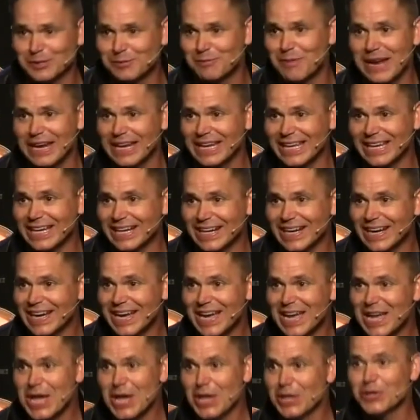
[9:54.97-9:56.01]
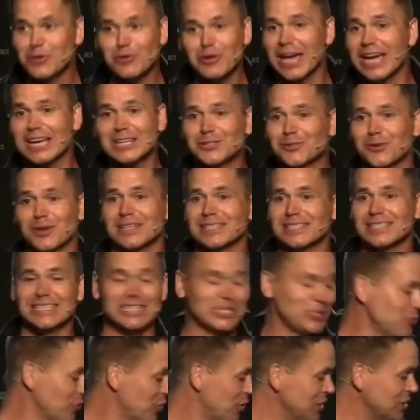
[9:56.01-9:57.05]
news media. You can't trust
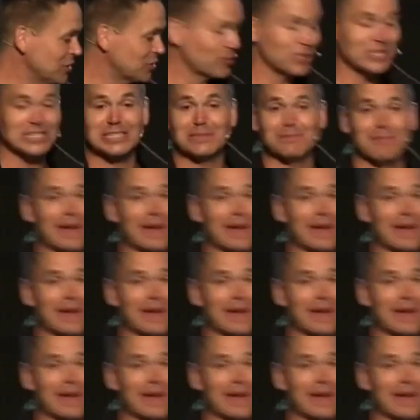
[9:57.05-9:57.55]
it. You couldn't trust